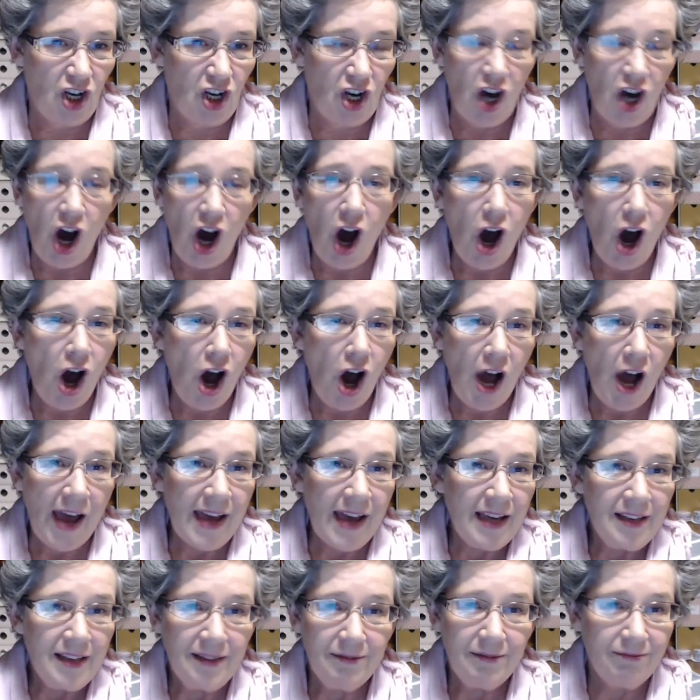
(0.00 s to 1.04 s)

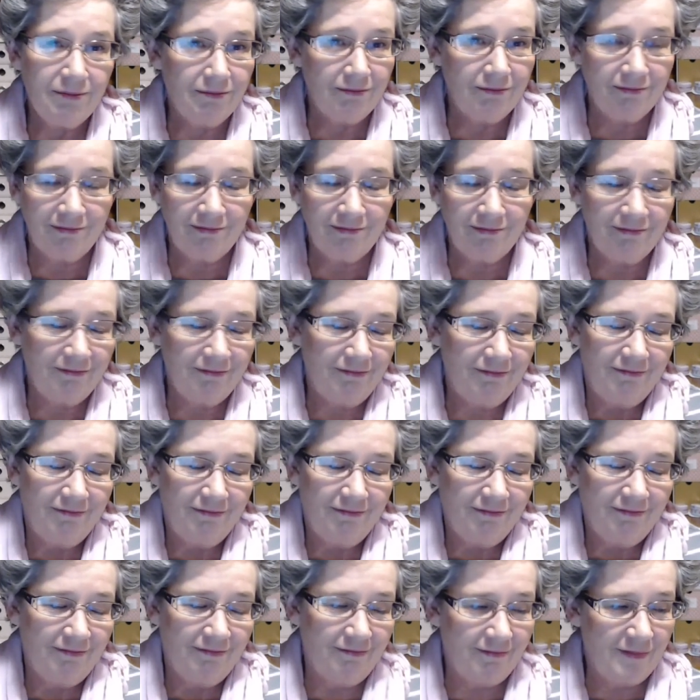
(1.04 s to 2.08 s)
guy
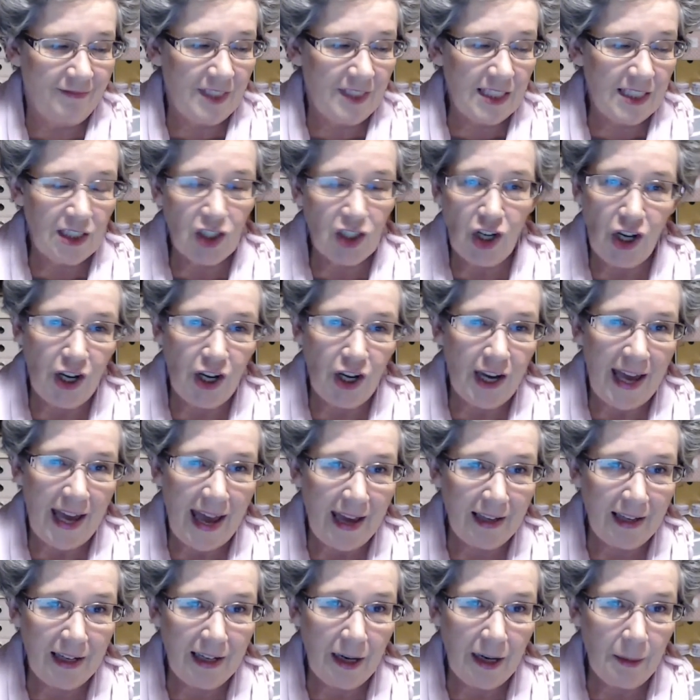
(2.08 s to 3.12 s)
didn't hurt
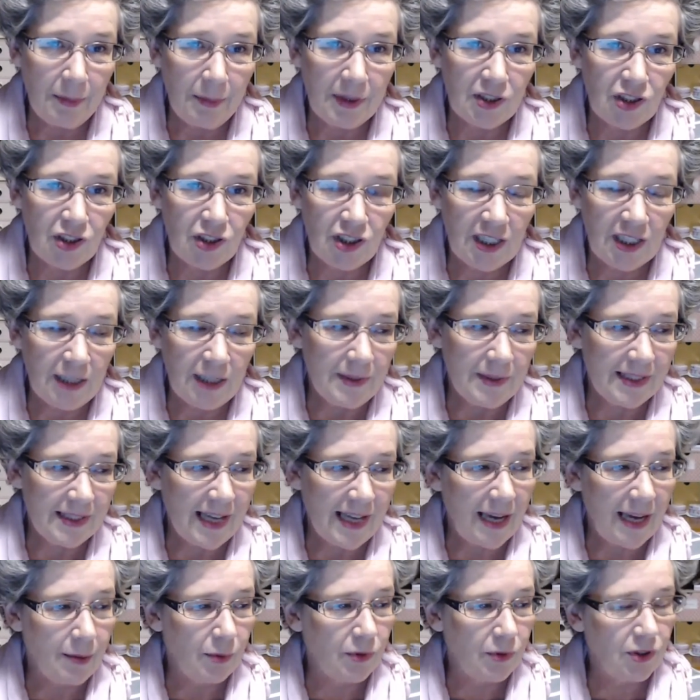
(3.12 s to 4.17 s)
Hannah, but she was
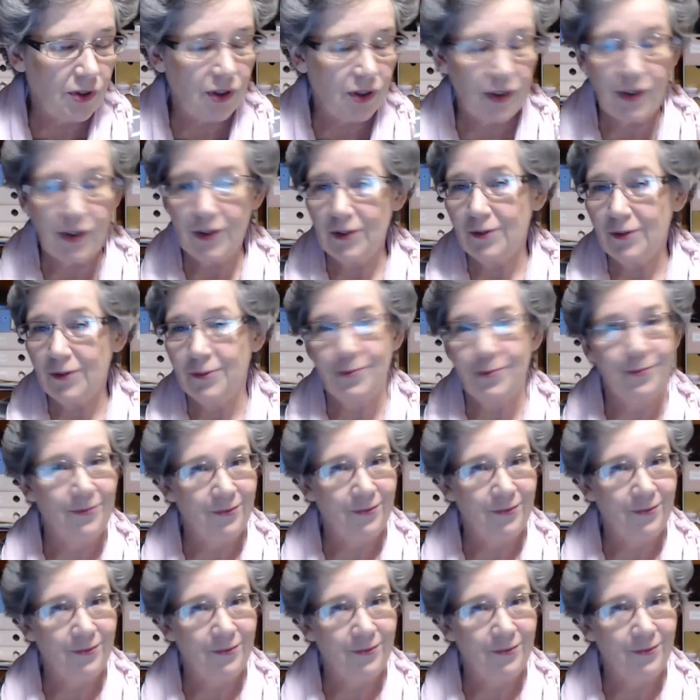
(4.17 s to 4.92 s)
able to.